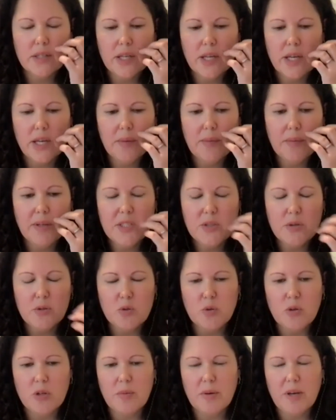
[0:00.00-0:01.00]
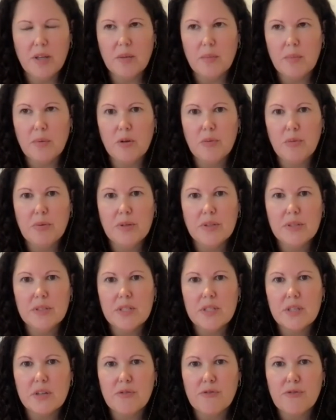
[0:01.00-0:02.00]
um, as you're talking about the
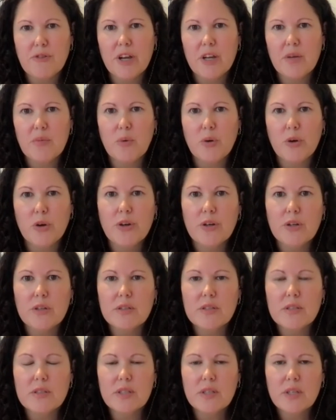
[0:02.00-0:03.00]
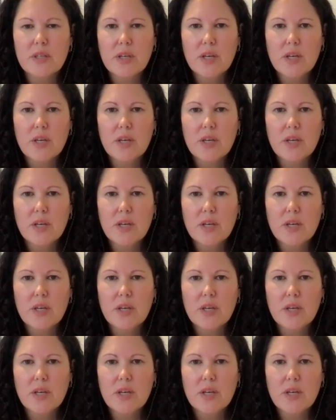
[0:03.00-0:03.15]
blueprints and the frameworks.